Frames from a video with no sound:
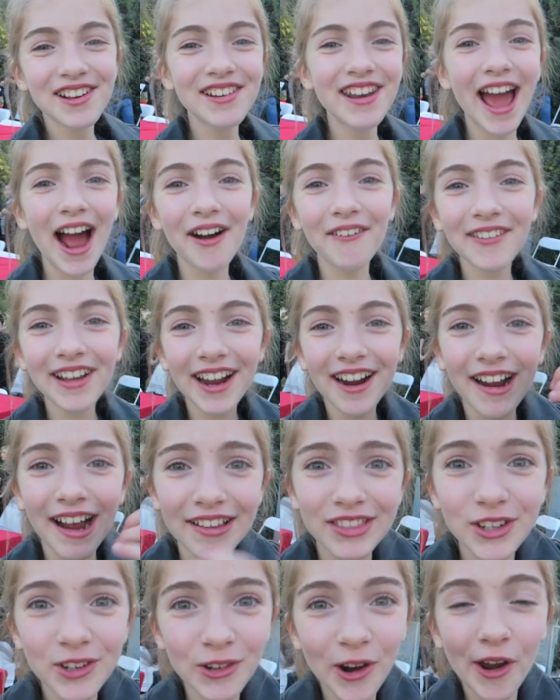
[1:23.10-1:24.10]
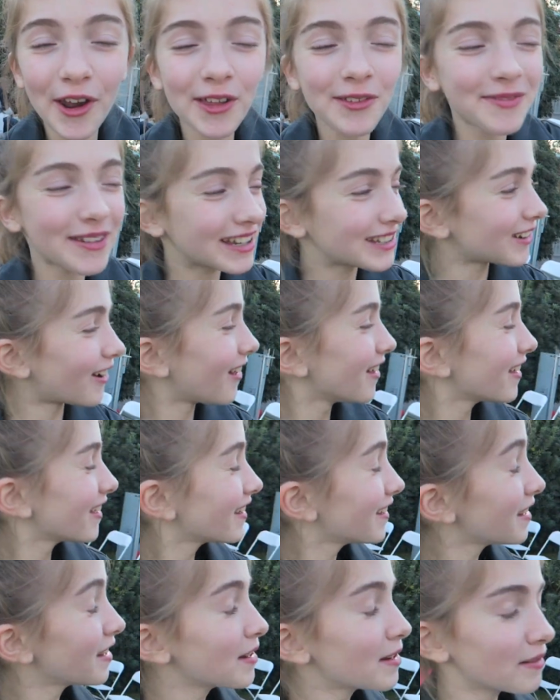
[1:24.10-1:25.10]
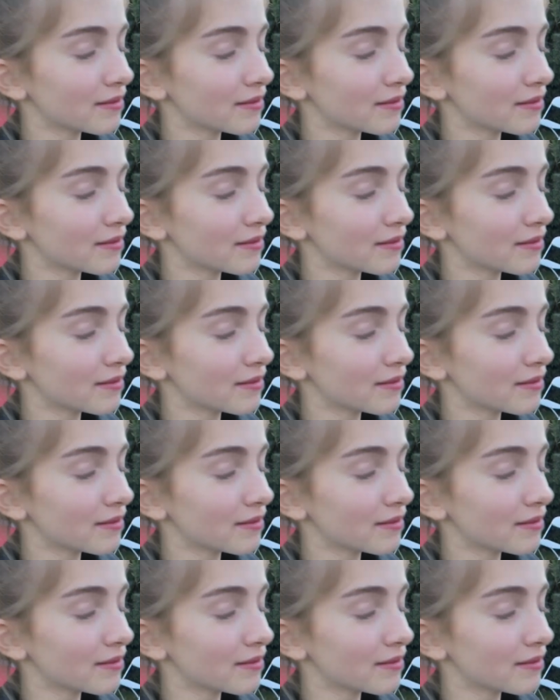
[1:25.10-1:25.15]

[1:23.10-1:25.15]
So now we are at the Ronald McDonald.